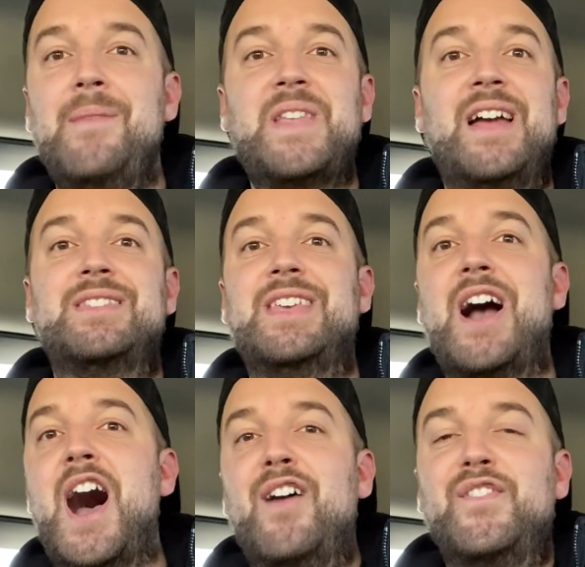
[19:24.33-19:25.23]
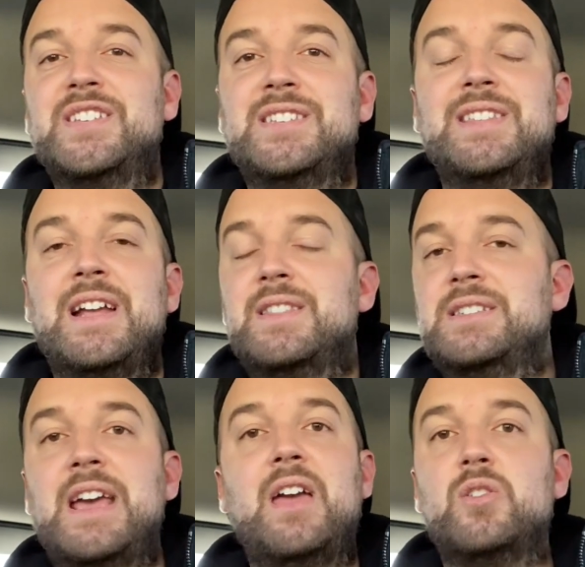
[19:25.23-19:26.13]
at the office at the end of
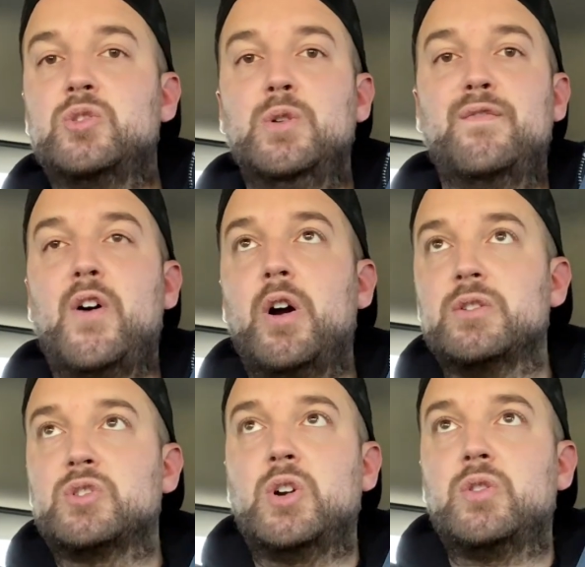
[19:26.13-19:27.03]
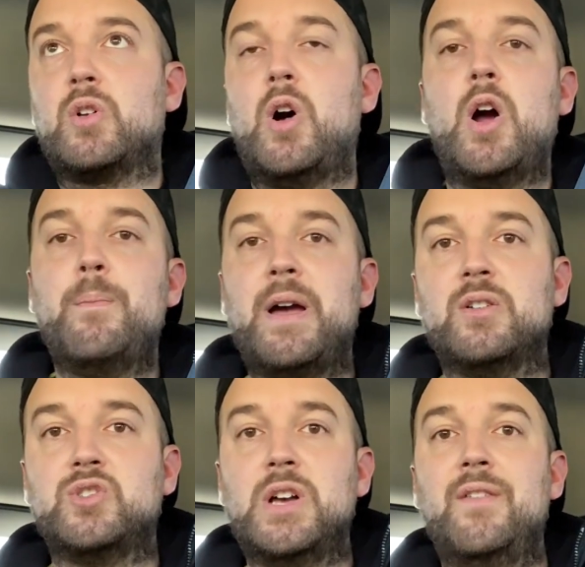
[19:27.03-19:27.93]
the day and you're too far to start the car by
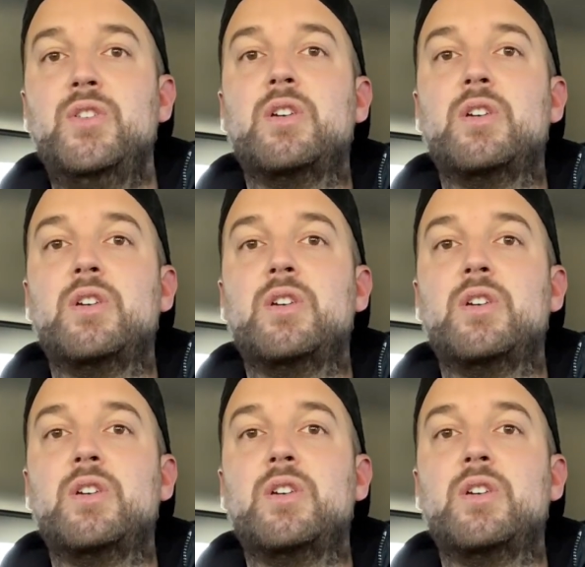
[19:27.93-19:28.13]
yourself,